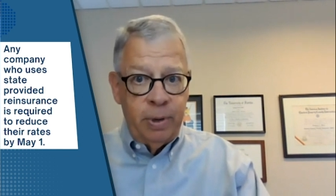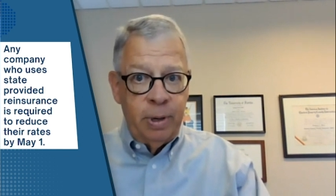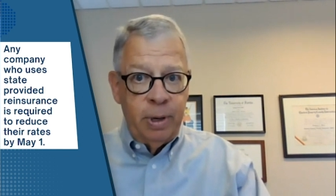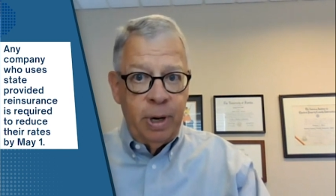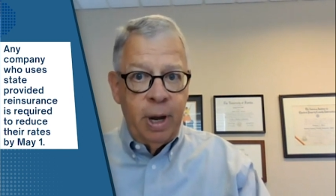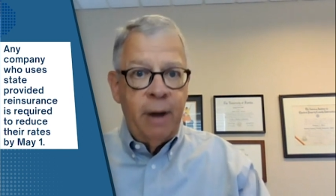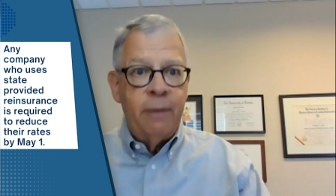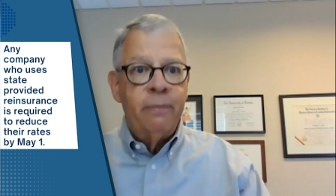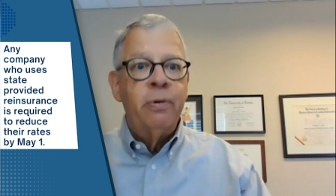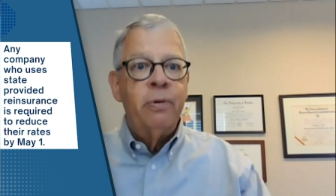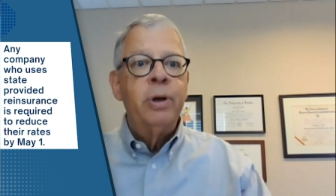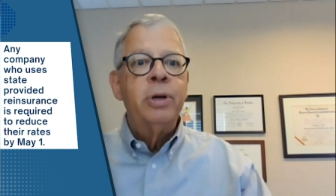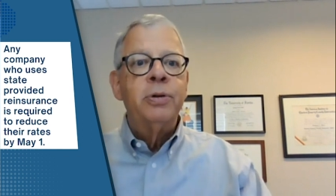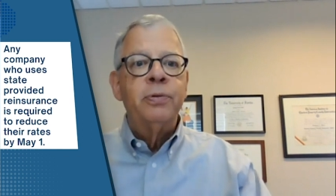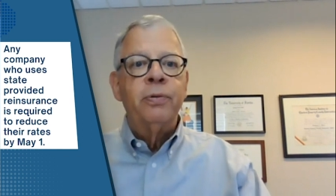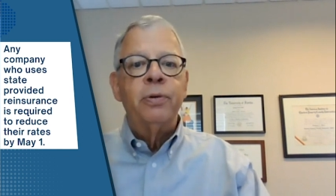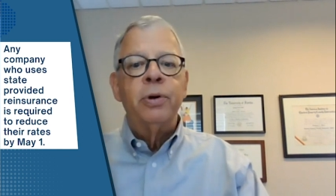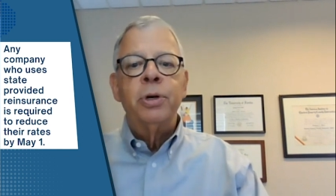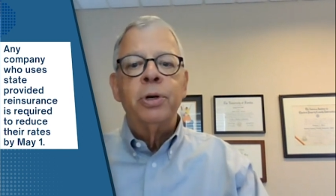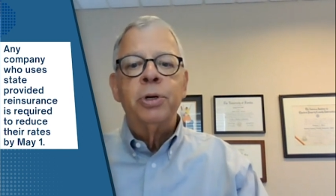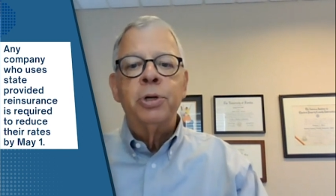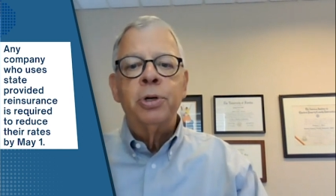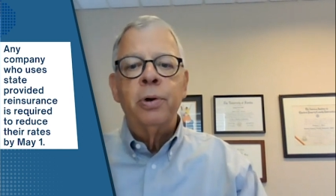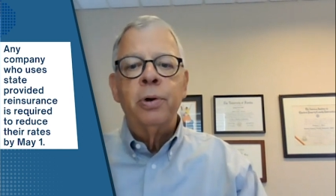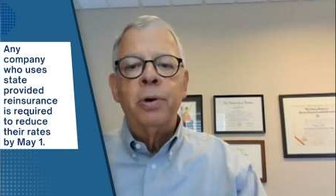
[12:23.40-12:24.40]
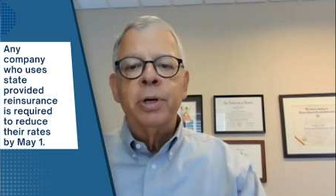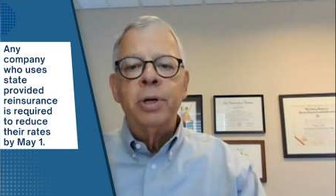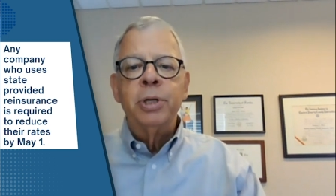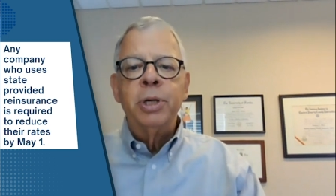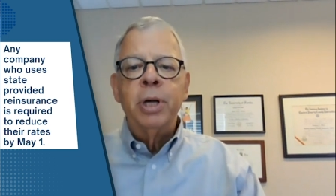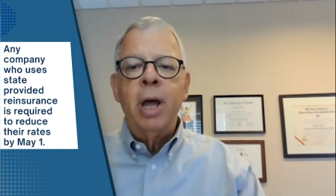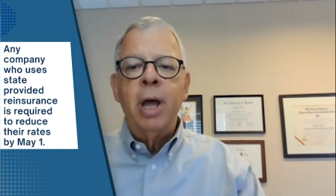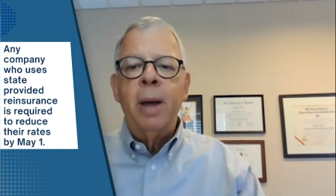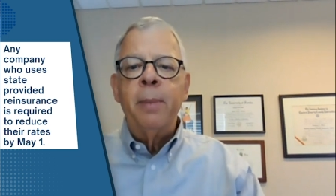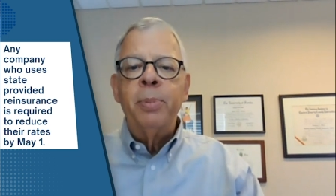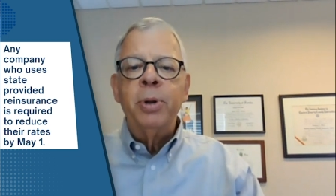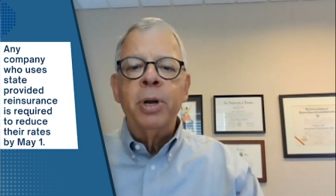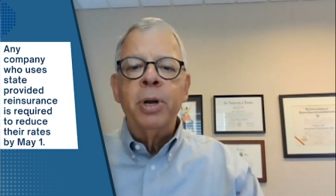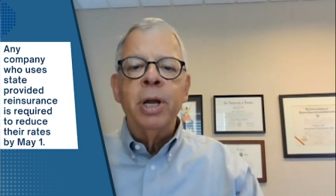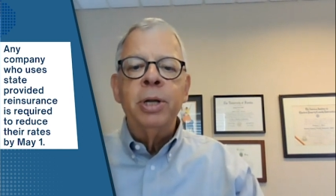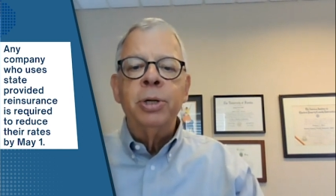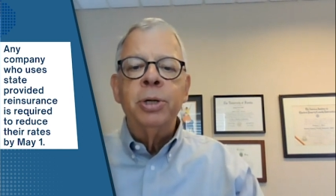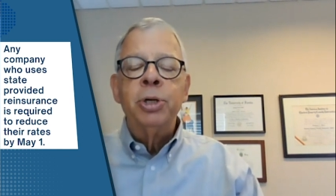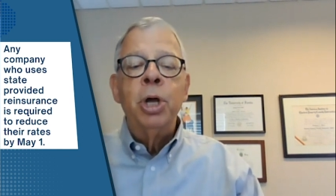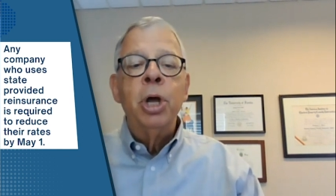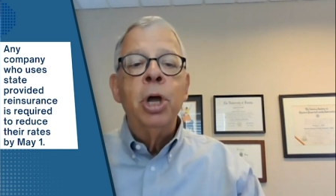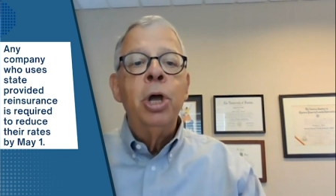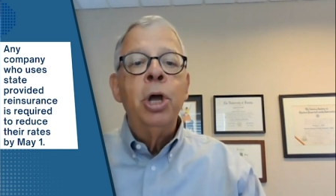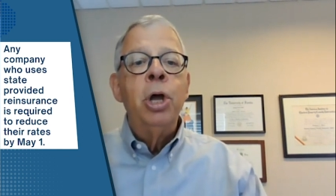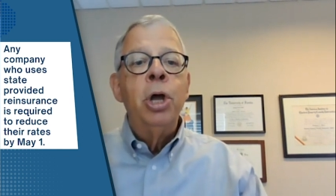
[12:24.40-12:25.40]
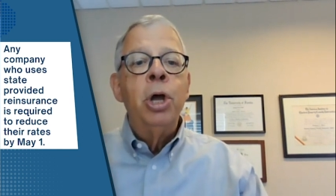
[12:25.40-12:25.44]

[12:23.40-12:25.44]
coverage for insurance companies